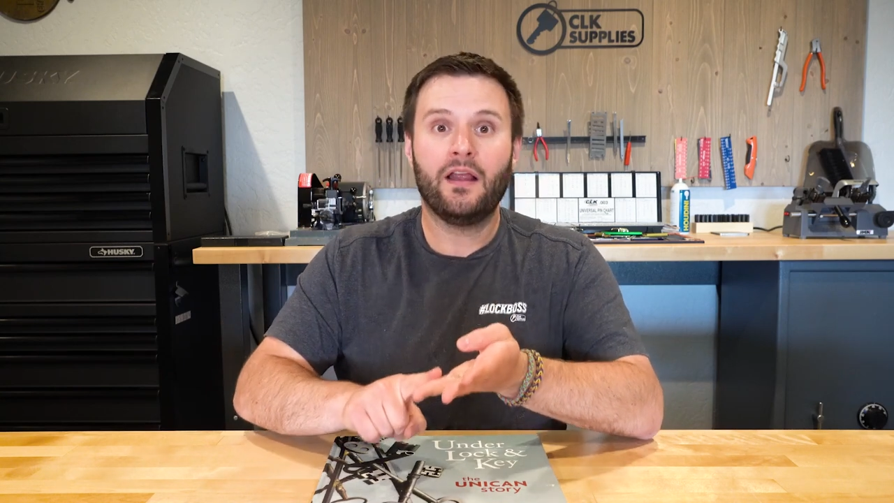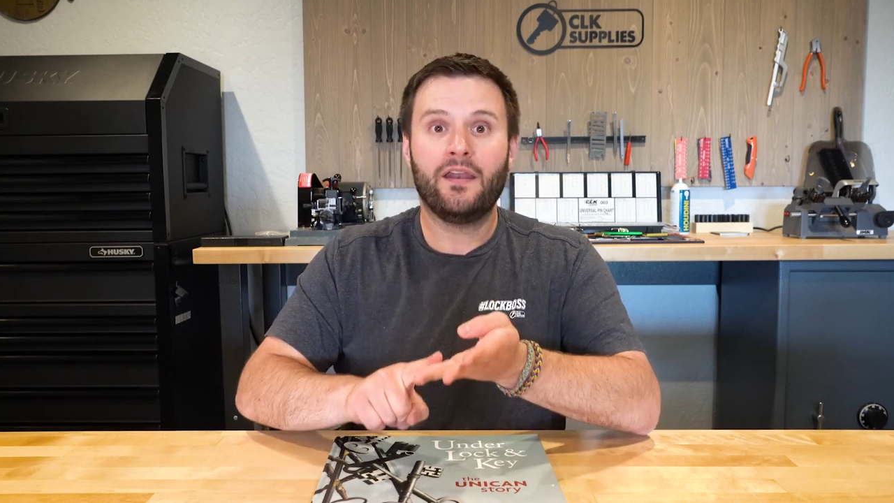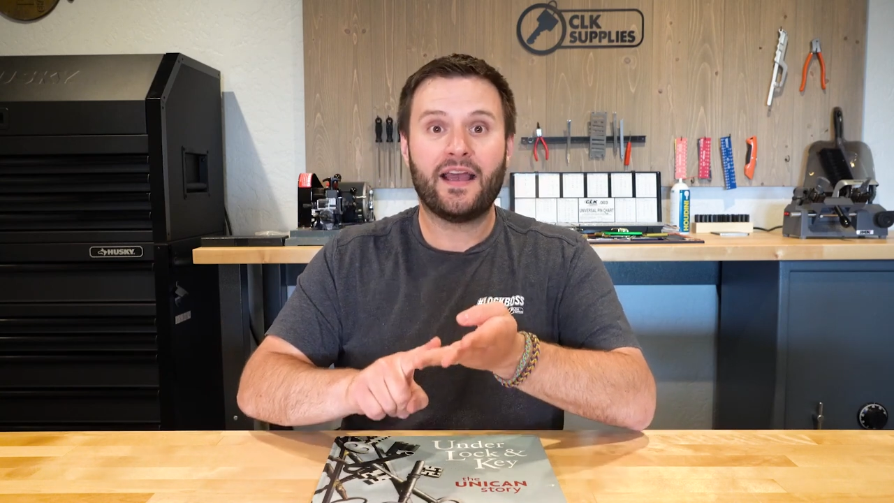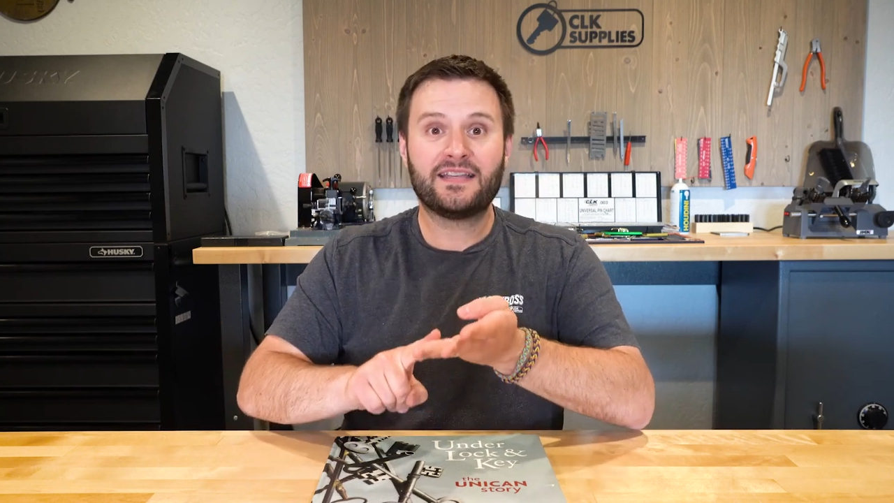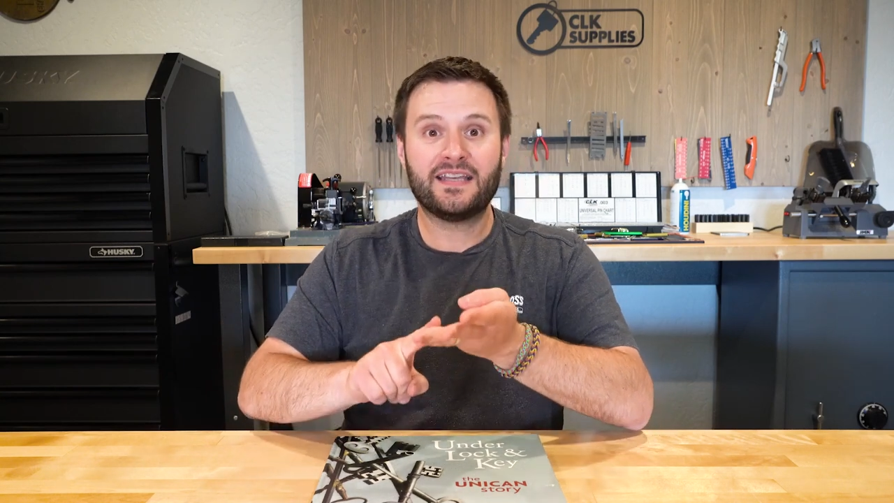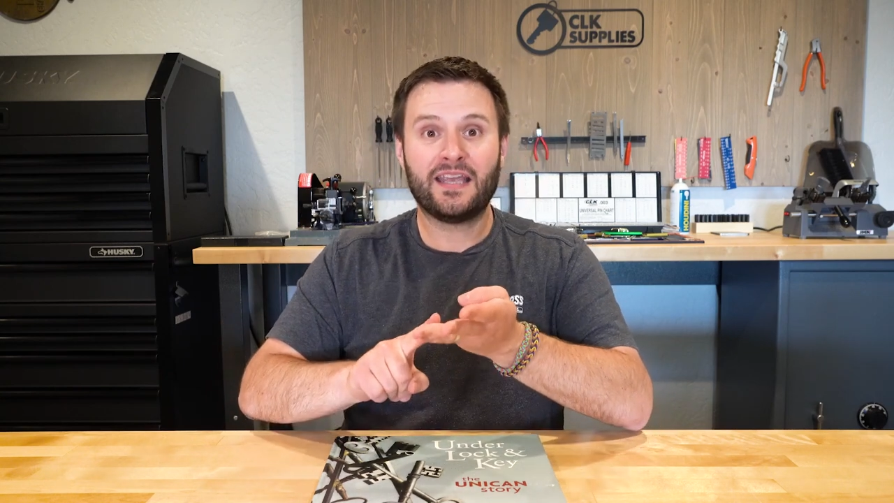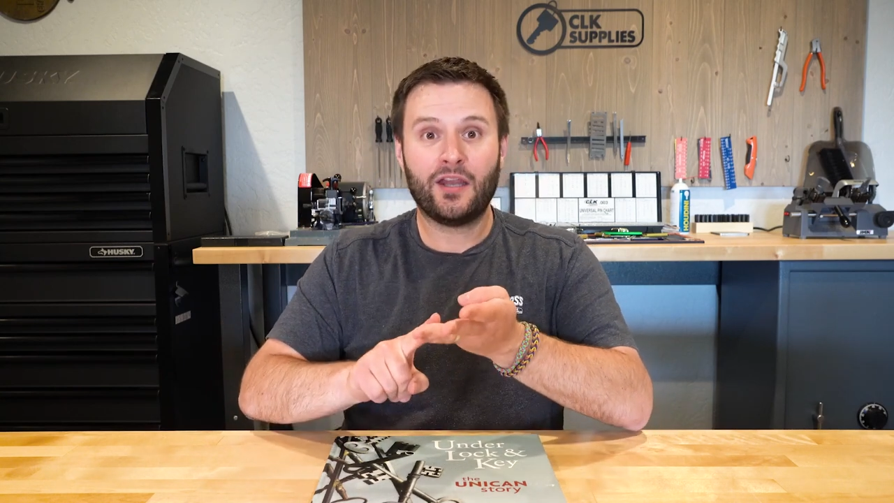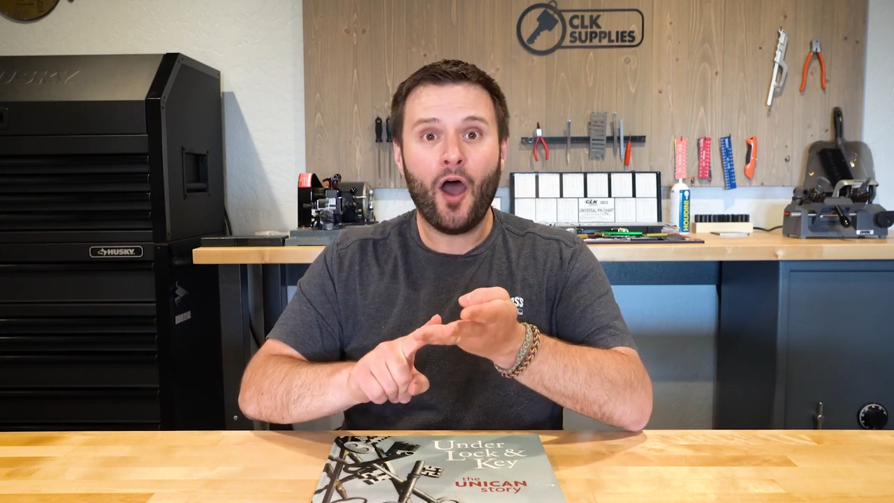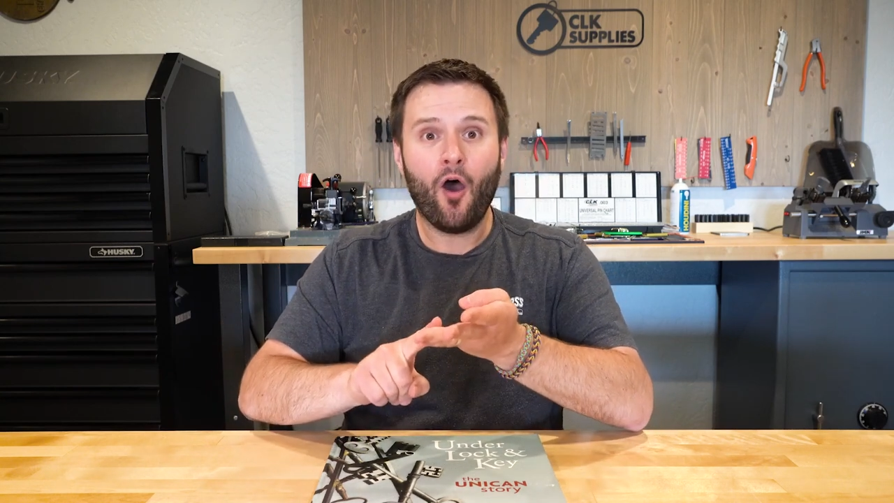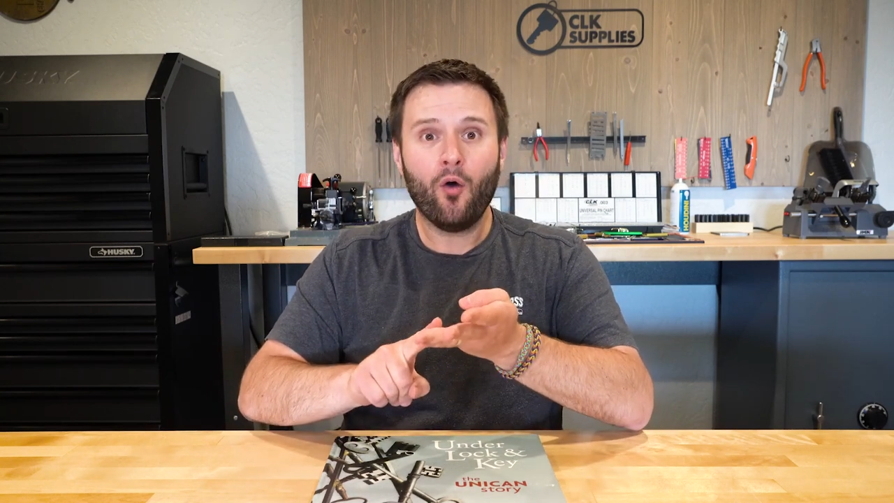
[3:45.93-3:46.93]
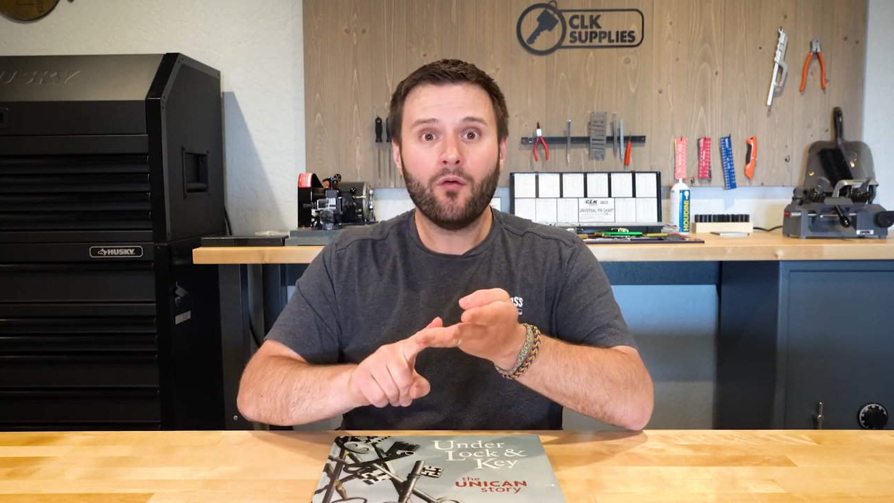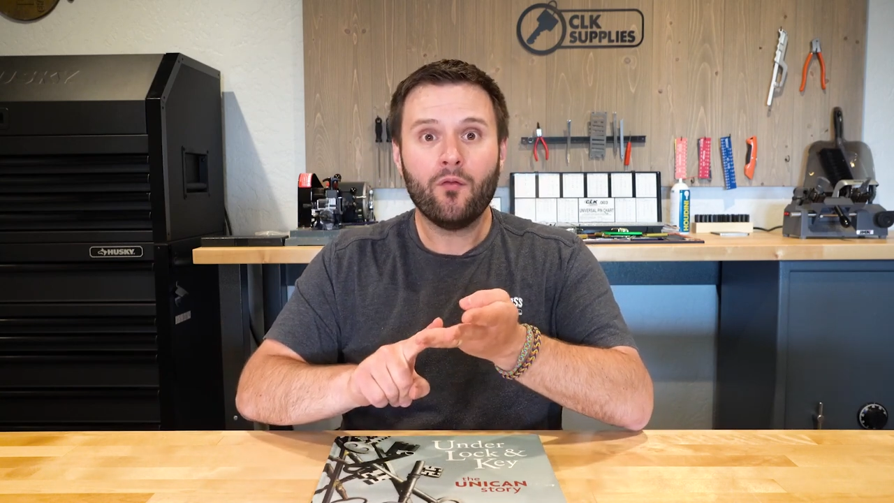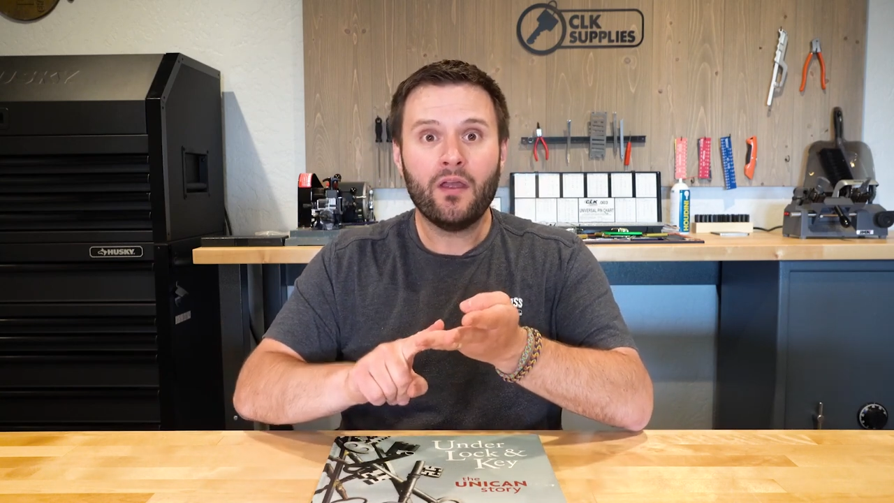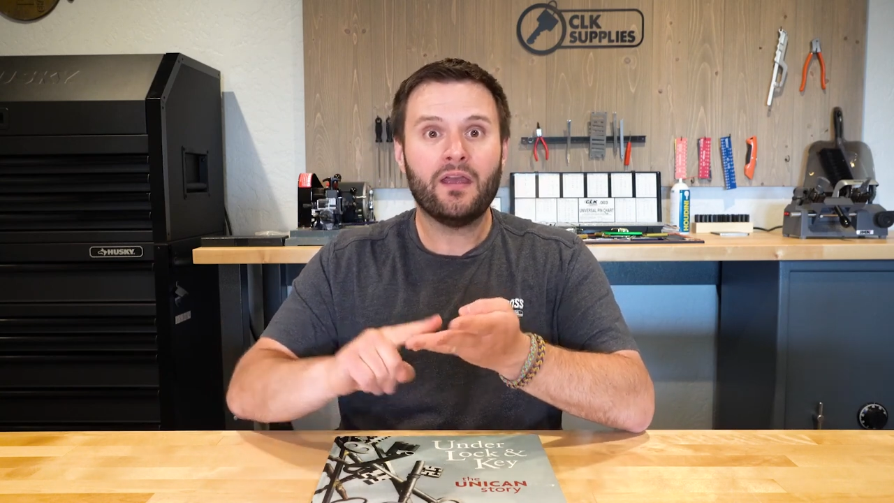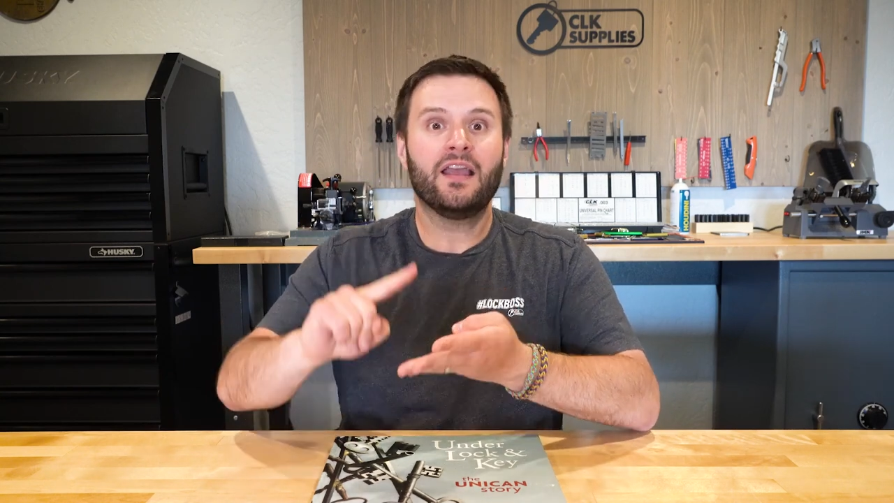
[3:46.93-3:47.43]
Next thing you know,
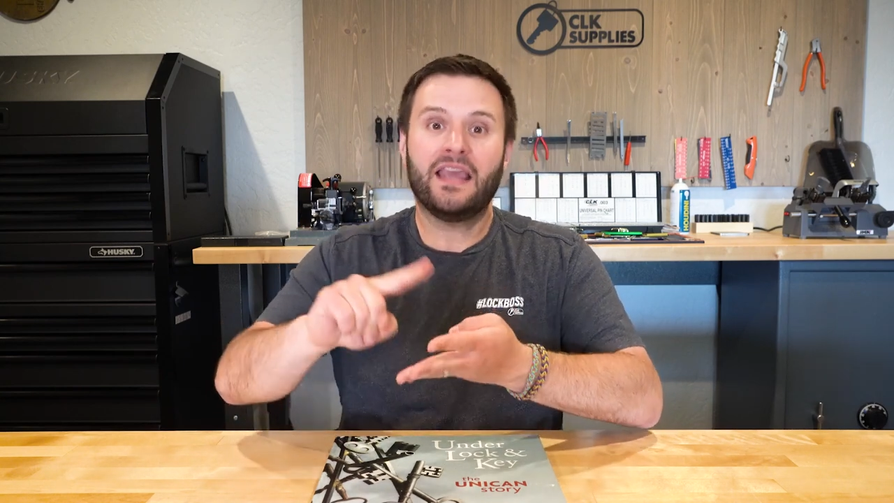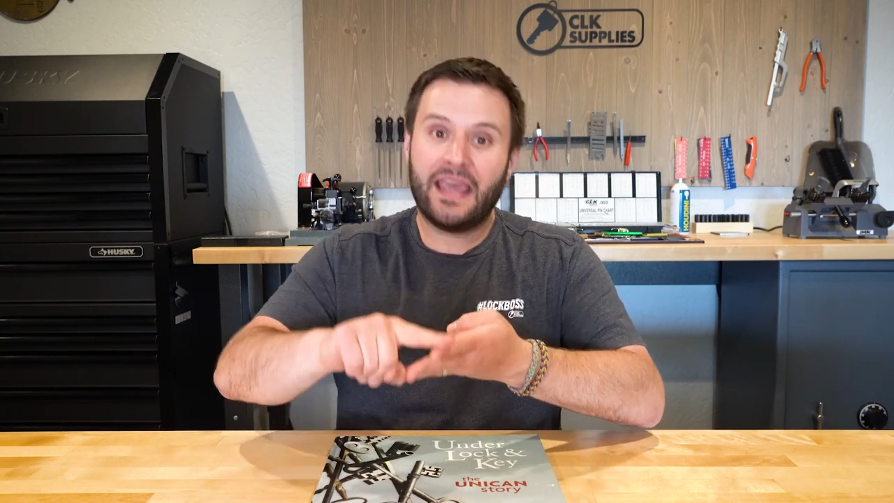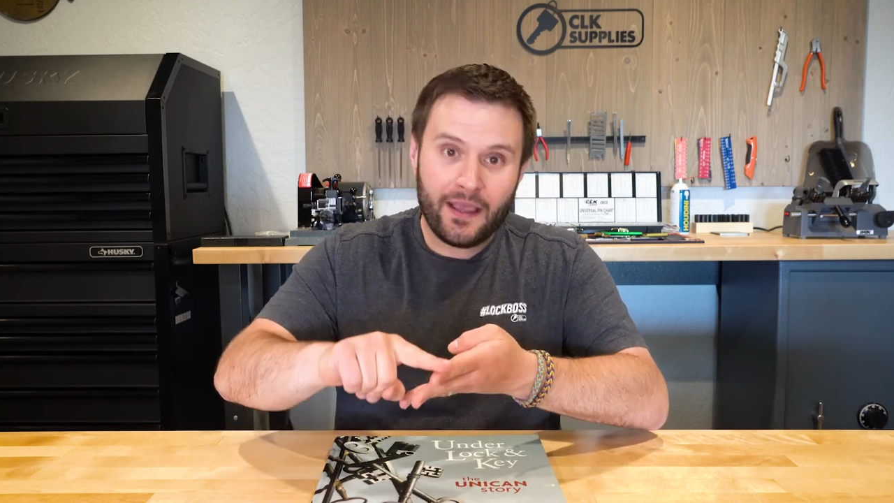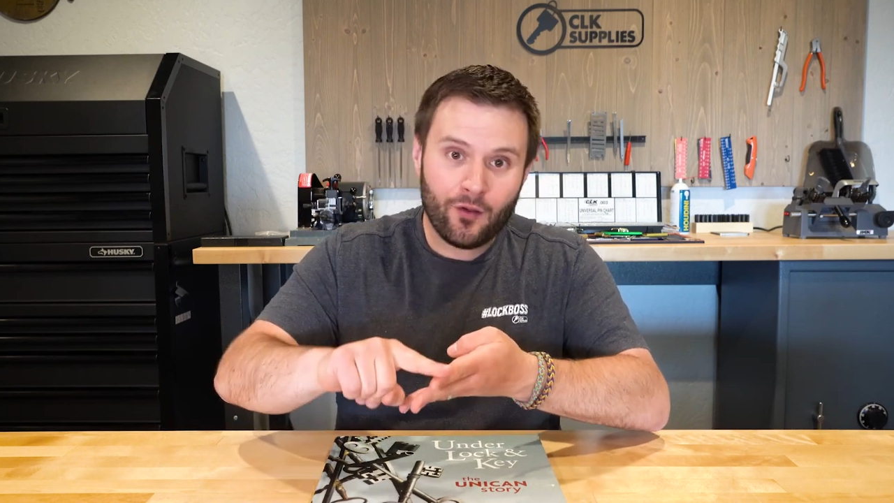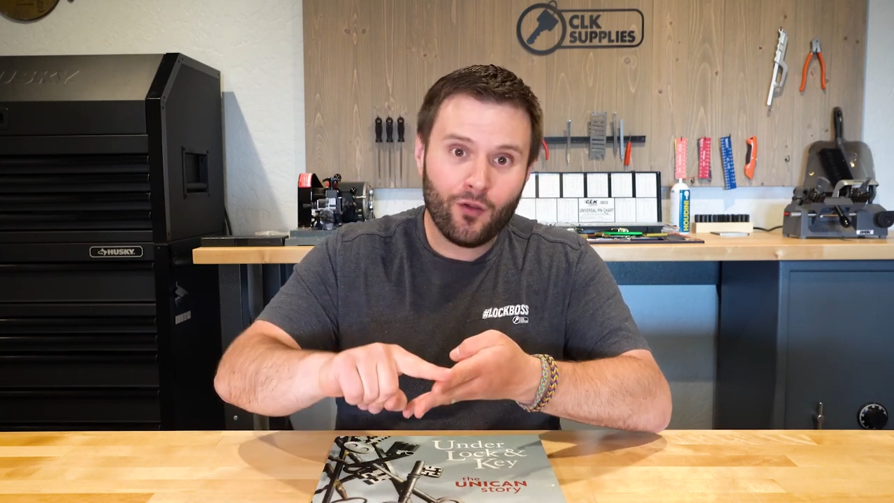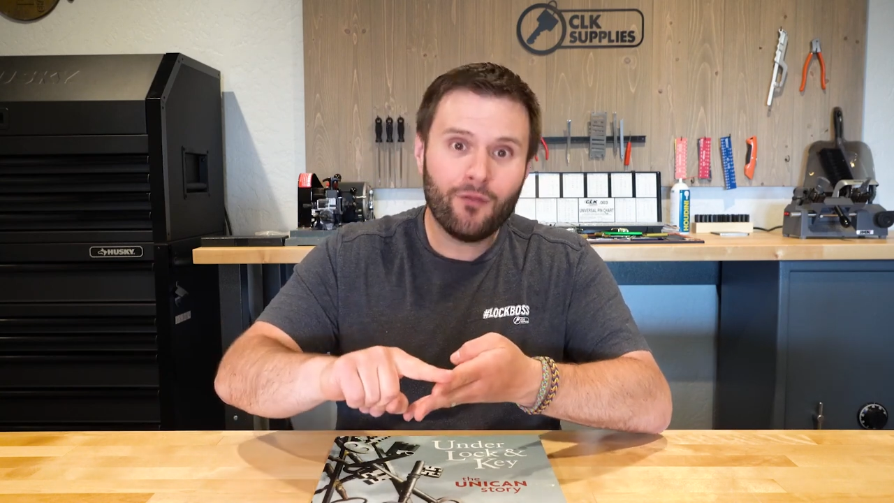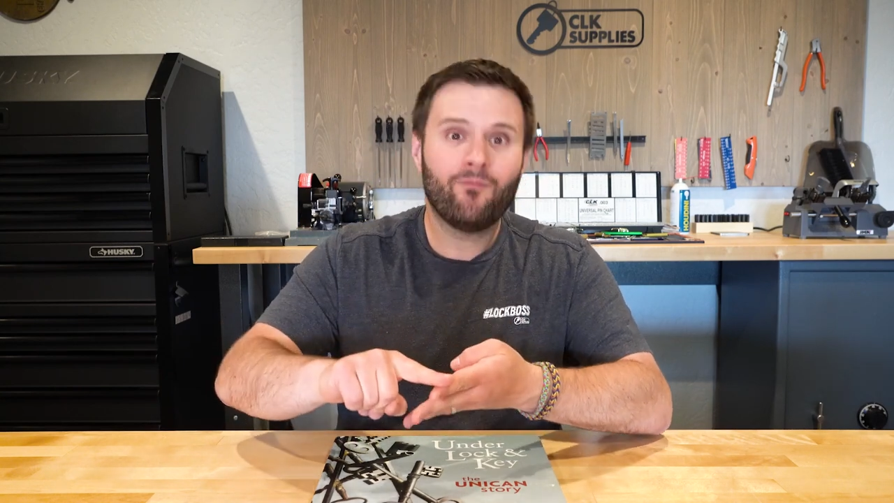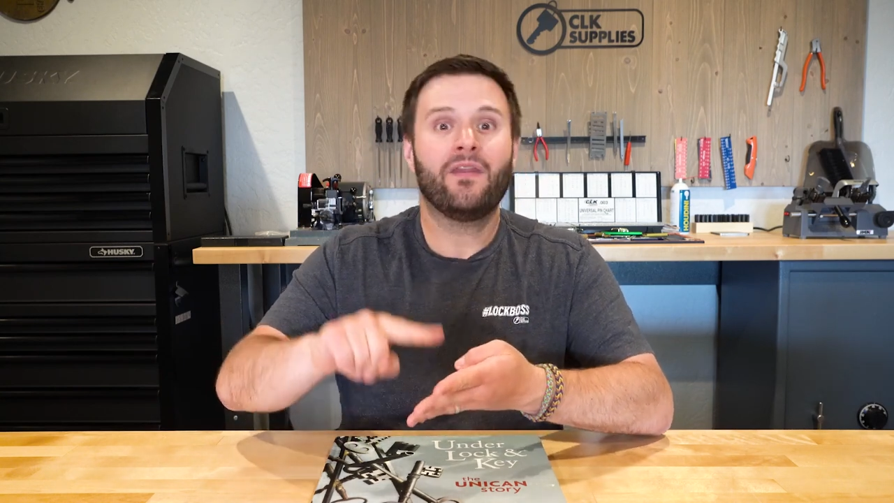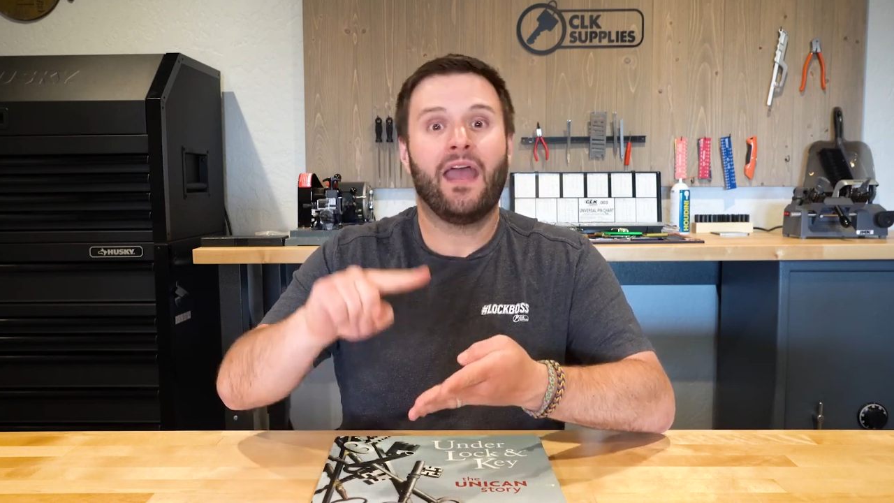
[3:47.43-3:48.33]
Keel